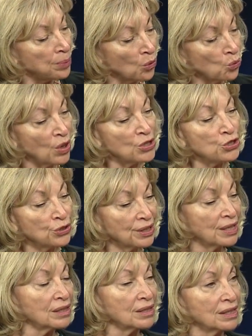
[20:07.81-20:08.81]
But once you
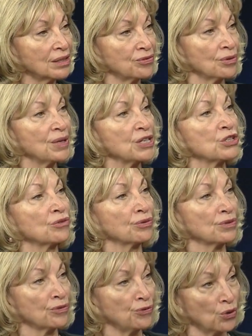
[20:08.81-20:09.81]
get the information
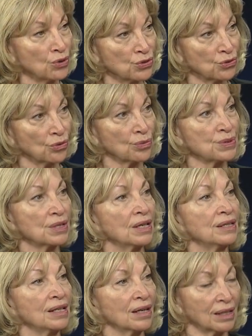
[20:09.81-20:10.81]
from the focus groups
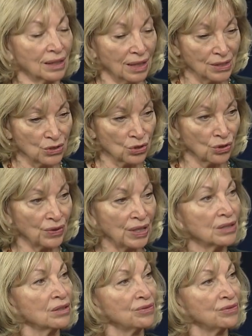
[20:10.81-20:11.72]
and the online survey and the